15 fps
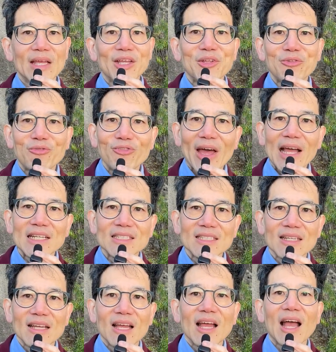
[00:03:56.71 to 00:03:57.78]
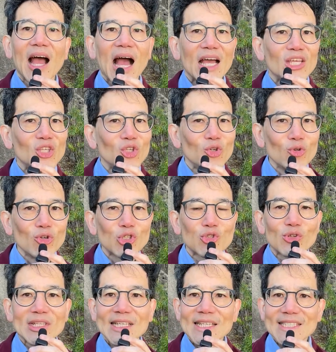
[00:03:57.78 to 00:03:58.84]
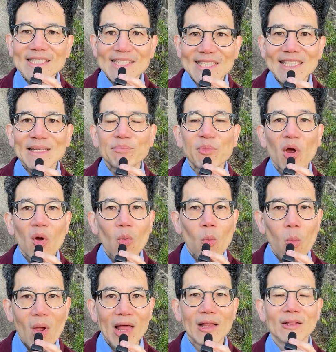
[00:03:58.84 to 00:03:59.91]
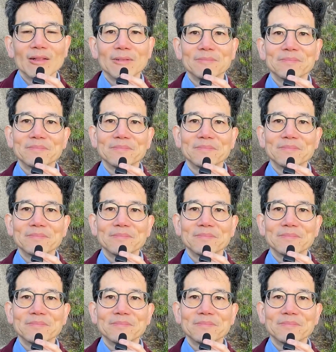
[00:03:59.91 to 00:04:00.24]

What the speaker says: In fact, I usually sleep well.